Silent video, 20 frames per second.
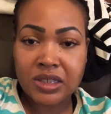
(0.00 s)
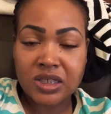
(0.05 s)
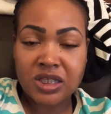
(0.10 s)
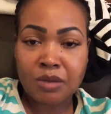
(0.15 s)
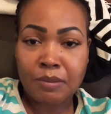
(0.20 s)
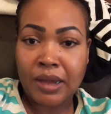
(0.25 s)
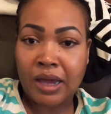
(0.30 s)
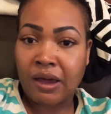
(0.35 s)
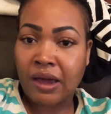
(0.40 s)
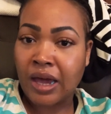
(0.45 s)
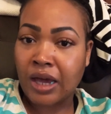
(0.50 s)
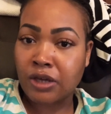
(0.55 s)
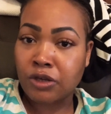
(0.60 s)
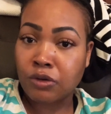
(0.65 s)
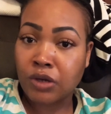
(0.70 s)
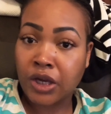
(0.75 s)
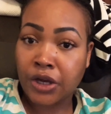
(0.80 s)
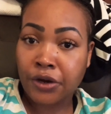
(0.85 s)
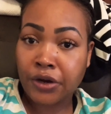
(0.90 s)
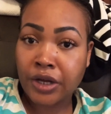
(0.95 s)
It's about how
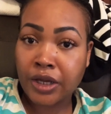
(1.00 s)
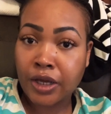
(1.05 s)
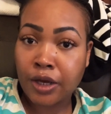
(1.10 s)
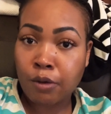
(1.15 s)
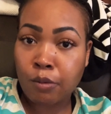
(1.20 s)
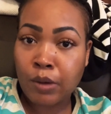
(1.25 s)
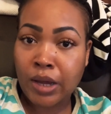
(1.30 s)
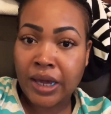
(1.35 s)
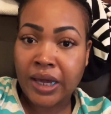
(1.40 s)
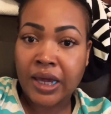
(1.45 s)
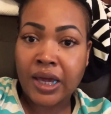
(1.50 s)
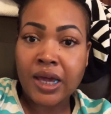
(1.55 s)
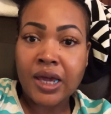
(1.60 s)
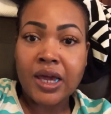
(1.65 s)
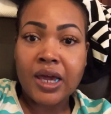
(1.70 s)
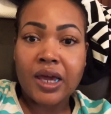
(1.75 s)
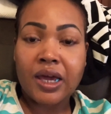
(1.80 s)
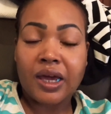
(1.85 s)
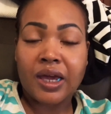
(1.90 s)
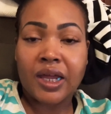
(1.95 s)
you carry your weight
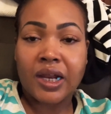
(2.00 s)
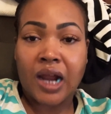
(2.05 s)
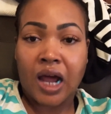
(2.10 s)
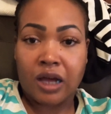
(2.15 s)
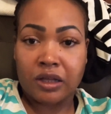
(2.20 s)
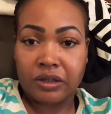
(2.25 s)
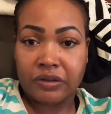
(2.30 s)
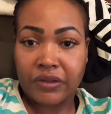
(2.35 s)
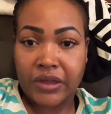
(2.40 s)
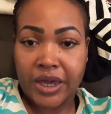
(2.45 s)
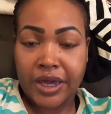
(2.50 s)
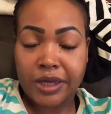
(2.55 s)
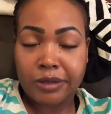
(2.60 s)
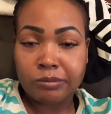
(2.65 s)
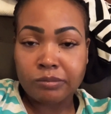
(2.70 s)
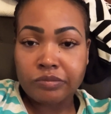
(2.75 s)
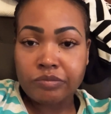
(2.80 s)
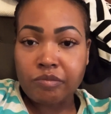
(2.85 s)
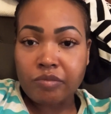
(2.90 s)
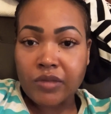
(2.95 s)
and all of
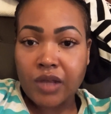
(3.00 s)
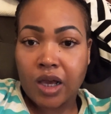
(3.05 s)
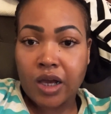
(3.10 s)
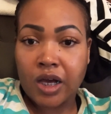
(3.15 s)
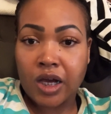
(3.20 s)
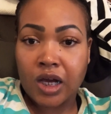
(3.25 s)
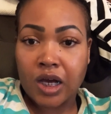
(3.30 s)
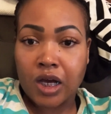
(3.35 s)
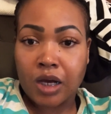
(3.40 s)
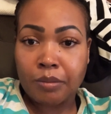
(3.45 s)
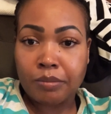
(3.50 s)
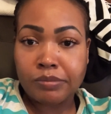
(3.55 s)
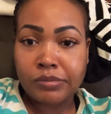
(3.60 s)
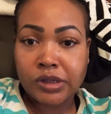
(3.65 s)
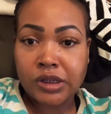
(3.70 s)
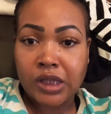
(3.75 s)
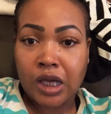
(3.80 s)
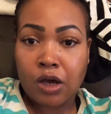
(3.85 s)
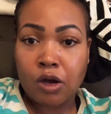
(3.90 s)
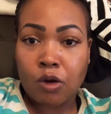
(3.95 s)
that.
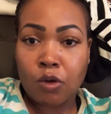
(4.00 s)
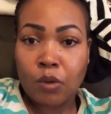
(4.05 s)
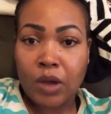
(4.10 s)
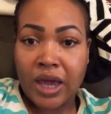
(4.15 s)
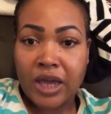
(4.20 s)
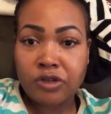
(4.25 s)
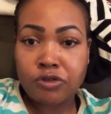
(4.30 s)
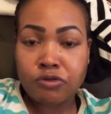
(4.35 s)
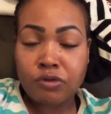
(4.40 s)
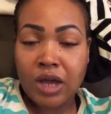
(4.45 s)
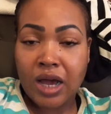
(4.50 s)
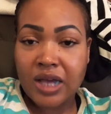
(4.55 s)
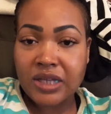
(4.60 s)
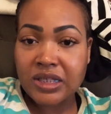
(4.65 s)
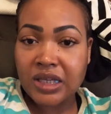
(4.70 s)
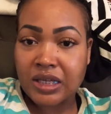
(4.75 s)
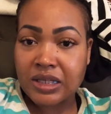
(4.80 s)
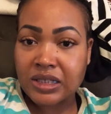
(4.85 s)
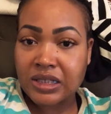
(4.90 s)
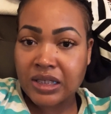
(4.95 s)
So as you
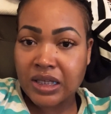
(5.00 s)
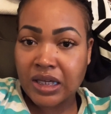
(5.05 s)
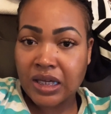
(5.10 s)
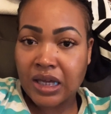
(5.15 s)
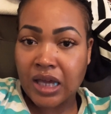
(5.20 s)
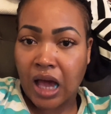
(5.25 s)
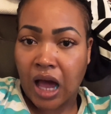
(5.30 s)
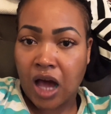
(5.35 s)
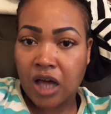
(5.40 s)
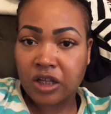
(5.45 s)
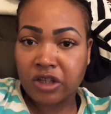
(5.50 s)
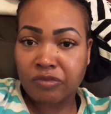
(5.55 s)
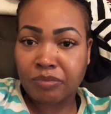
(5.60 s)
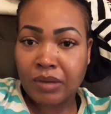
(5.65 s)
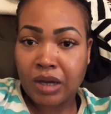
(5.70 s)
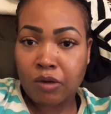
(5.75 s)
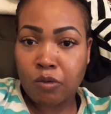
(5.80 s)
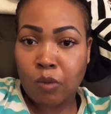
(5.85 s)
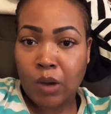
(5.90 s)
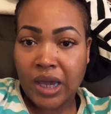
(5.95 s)
guys can see, all of
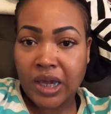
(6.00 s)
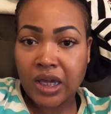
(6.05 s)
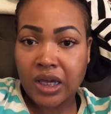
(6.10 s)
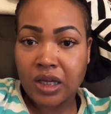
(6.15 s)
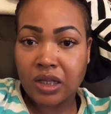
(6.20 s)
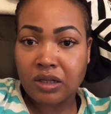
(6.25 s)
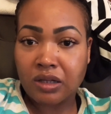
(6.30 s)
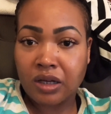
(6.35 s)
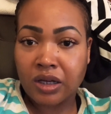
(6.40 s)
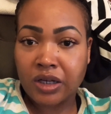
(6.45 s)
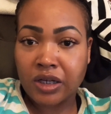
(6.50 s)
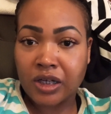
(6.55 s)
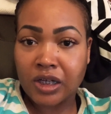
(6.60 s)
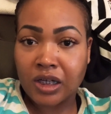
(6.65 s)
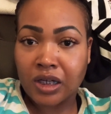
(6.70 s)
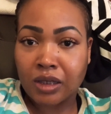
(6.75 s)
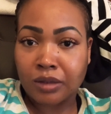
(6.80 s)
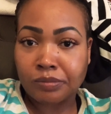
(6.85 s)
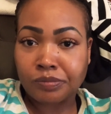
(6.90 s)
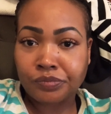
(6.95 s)
my weight,
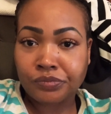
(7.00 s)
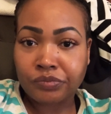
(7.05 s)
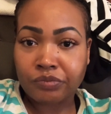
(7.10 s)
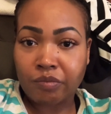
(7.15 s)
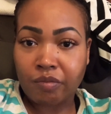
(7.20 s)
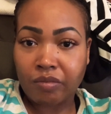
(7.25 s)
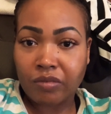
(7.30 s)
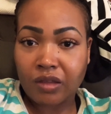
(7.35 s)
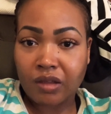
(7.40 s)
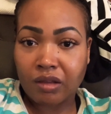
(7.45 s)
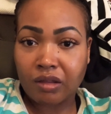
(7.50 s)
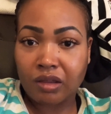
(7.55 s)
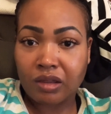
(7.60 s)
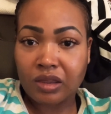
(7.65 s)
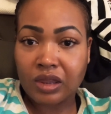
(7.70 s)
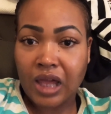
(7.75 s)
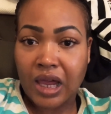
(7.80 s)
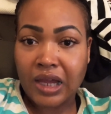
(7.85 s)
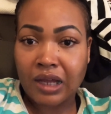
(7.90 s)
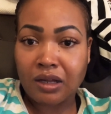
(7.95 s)

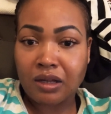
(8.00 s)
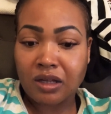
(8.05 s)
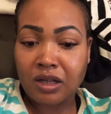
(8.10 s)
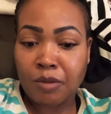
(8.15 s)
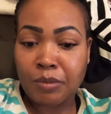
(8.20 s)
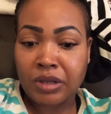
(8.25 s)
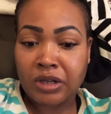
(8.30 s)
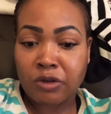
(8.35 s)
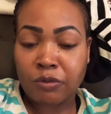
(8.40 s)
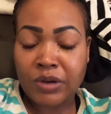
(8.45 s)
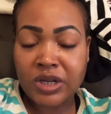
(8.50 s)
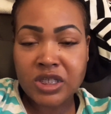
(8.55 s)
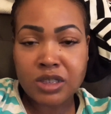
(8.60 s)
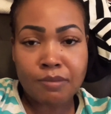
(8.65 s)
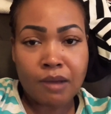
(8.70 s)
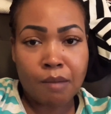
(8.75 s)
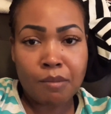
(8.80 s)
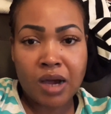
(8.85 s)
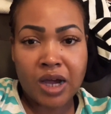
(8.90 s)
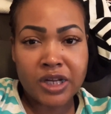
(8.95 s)
like, I mean, the rest
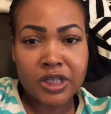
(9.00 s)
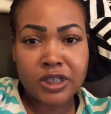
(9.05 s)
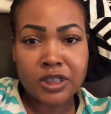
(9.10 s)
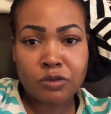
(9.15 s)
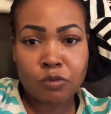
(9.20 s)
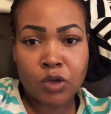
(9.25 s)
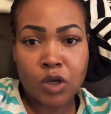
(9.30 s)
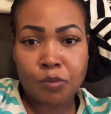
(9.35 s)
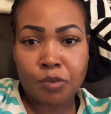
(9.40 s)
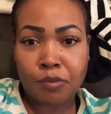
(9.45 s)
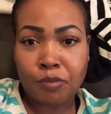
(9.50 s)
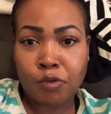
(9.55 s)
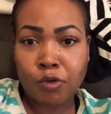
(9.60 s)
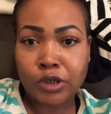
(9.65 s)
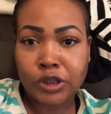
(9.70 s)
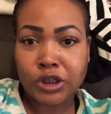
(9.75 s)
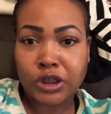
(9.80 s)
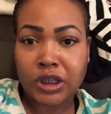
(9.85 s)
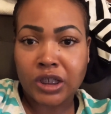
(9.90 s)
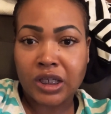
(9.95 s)
of my body is well
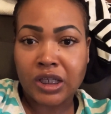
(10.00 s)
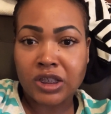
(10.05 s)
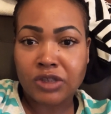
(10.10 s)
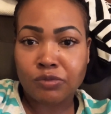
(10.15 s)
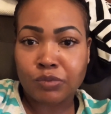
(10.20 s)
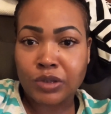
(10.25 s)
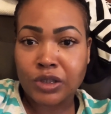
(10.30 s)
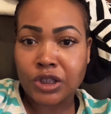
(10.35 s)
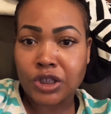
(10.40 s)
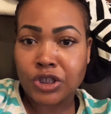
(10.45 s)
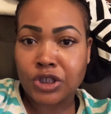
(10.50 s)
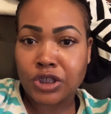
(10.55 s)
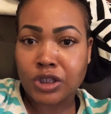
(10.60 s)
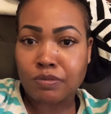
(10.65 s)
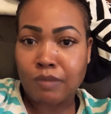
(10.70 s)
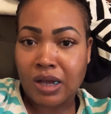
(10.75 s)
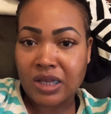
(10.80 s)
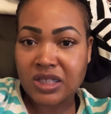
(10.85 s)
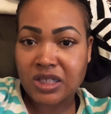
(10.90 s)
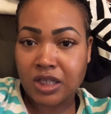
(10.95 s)
proportioned. It's really
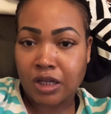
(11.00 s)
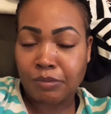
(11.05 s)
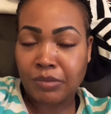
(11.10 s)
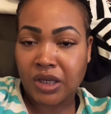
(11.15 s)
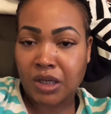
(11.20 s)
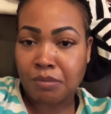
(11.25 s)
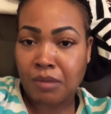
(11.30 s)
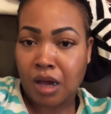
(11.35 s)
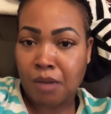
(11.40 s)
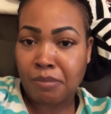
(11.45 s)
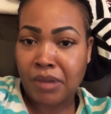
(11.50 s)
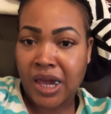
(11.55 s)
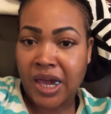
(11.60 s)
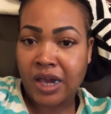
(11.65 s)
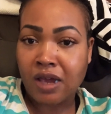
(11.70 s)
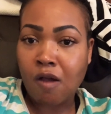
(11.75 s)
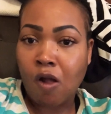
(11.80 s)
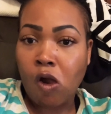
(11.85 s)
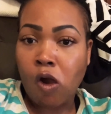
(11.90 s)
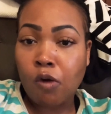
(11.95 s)
just my stomach and my
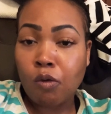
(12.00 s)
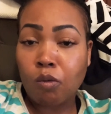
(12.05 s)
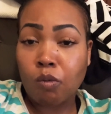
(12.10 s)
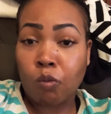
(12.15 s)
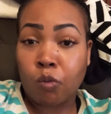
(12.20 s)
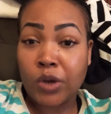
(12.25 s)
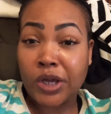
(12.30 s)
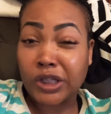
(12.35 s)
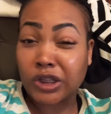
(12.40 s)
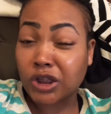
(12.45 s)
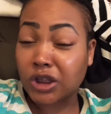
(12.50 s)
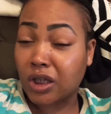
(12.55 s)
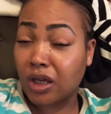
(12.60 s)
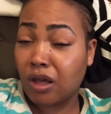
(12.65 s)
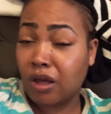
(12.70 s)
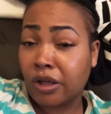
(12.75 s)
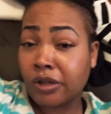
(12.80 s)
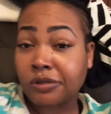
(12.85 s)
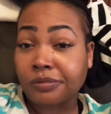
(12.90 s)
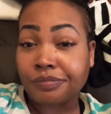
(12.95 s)
back, which
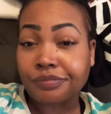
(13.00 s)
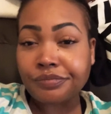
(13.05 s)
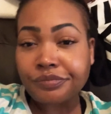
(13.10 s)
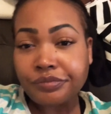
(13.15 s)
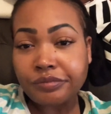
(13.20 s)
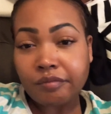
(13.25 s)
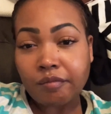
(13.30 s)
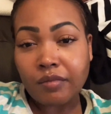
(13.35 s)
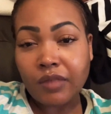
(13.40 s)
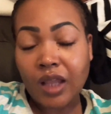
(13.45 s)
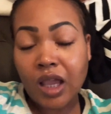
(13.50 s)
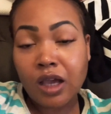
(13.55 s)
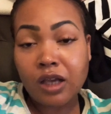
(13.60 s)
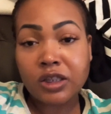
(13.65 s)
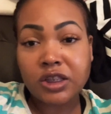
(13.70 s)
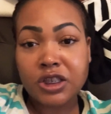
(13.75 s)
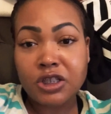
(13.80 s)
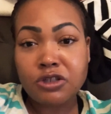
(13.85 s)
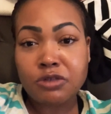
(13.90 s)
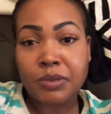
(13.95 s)

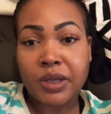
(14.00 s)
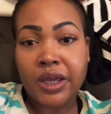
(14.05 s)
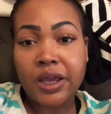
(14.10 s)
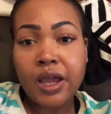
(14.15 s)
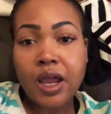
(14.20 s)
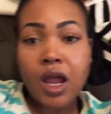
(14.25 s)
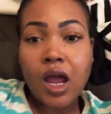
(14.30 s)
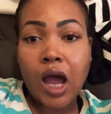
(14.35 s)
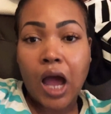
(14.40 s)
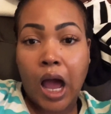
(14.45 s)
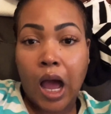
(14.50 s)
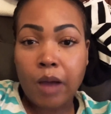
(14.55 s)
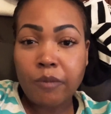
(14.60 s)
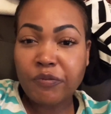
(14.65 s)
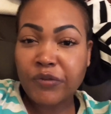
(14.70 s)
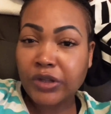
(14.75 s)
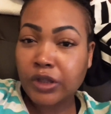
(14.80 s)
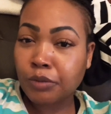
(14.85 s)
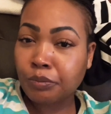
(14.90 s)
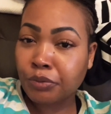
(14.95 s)
excuse me,
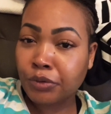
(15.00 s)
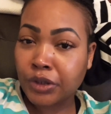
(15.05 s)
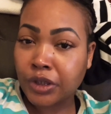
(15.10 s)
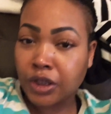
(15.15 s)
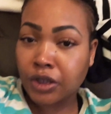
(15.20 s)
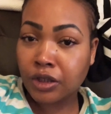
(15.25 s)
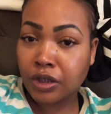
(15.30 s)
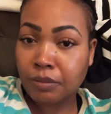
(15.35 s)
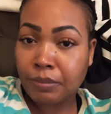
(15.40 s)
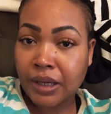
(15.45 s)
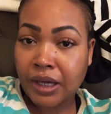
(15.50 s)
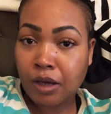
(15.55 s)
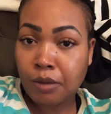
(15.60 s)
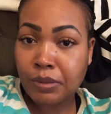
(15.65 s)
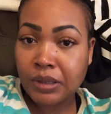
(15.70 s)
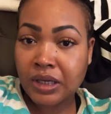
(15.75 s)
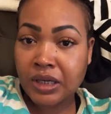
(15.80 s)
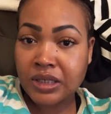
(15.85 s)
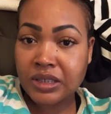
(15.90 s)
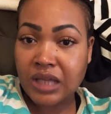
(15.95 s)
I'm feeling pretty good about,
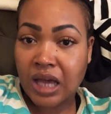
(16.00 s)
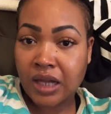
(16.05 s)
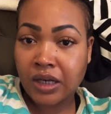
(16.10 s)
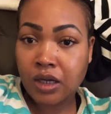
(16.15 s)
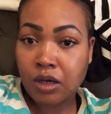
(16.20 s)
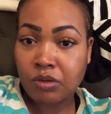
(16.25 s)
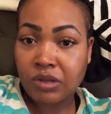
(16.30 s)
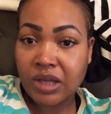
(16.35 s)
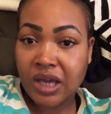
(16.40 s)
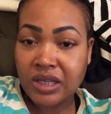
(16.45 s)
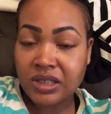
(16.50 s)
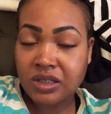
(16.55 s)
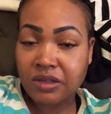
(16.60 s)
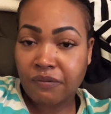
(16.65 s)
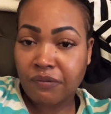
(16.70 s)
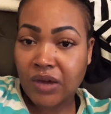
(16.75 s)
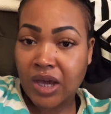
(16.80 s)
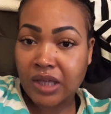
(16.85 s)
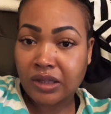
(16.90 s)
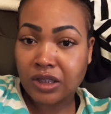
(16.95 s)
because I know that's the
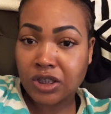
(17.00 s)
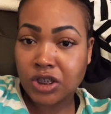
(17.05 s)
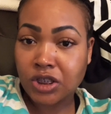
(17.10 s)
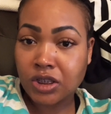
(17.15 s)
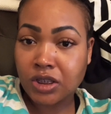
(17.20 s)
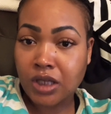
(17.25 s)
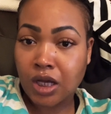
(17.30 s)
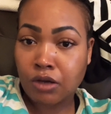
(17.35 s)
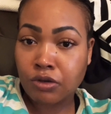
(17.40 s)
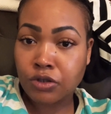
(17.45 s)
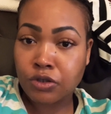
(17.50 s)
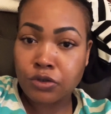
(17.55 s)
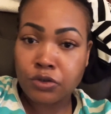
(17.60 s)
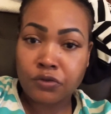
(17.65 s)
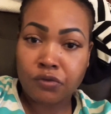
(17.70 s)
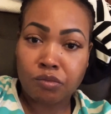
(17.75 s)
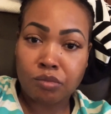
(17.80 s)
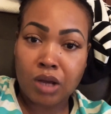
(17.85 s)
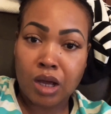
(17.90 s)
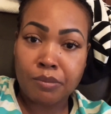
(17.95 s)
fat that she's going to use
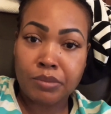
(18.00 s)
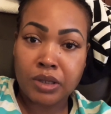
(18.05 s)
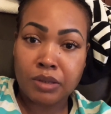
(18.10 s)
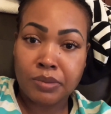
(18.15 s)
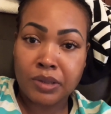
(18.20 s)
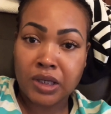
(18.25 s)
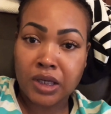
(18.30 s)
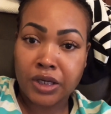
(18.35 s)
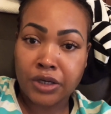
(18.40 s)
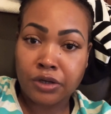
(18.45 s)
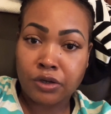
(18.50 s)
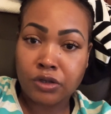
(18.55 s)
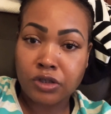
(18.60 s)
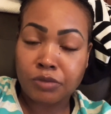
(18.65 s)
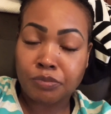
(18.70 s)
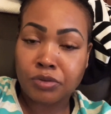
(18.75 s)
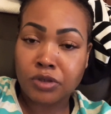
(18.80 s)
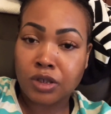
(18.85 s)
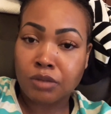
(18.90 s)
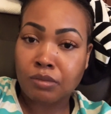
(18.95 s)
for my BBL
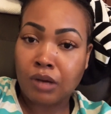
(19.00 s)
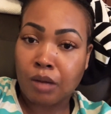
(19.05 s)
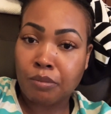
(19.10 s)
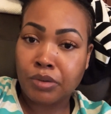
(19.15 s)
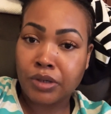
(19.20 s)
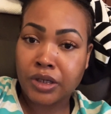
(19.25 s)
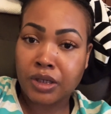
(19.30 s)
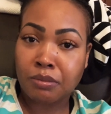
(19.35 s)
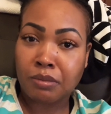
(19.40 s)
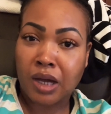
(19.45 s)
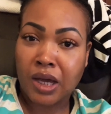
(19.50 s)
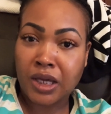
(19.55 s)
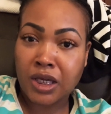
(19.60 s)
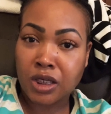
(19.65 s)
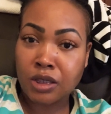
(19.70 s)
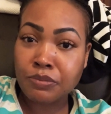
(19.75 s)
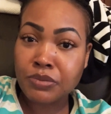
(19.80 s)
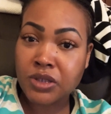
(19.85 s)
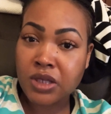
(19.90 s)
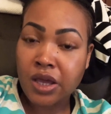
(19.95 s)
to put in my butt and my
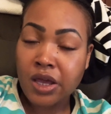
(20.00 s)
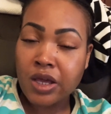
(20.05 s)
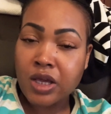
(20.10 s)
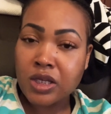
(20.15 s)
hips.